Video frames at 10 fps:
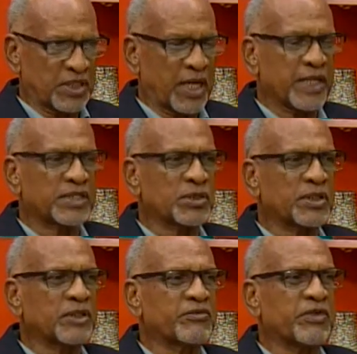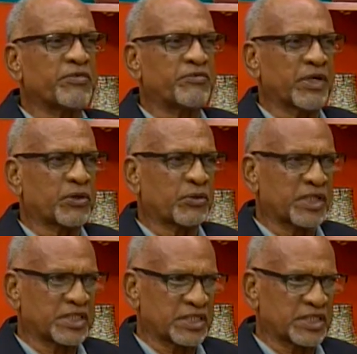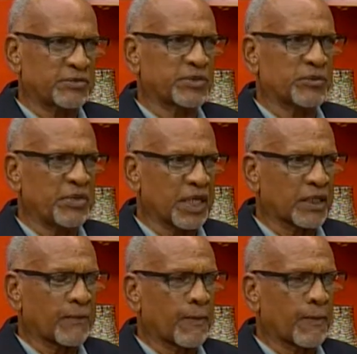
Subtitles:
and it's not even a fair criticism to make.